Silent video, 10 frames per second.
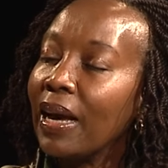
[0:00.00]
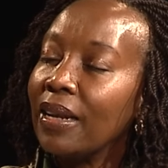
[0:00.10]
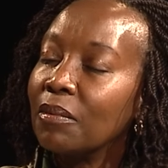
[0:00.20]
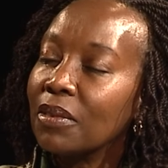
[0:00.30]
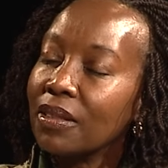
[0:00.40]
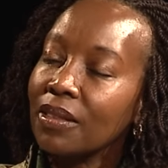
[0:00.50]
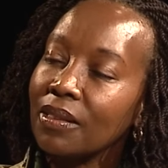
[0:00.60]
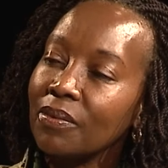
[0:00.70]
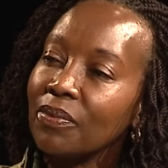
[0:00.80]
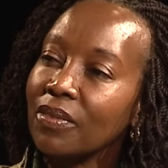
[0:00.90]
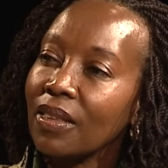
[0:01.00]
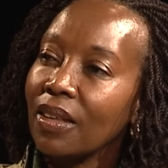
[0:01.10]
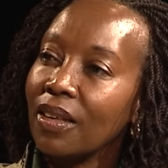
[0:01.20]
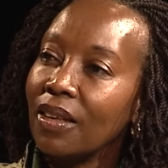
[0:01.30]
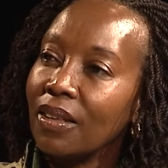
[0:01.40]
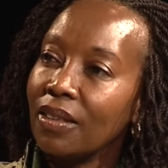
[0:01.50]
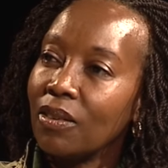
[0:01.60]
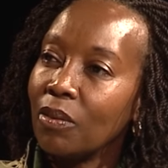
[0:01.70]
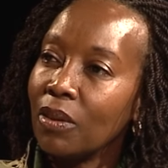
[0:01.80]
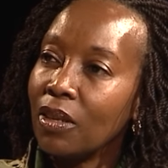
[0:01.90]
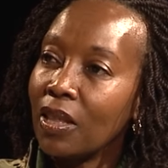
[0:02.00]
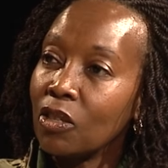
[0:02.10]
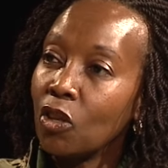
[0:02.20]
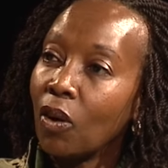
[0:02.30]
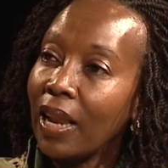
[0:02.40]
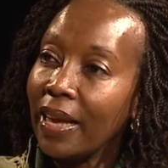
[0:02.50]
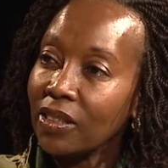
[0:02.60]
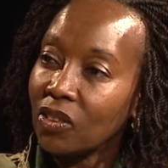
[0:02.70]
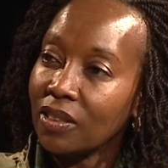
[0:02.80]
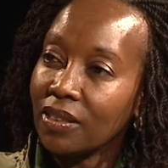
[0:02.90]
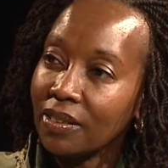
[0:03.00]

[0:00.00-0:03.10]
animals. So there's no clash.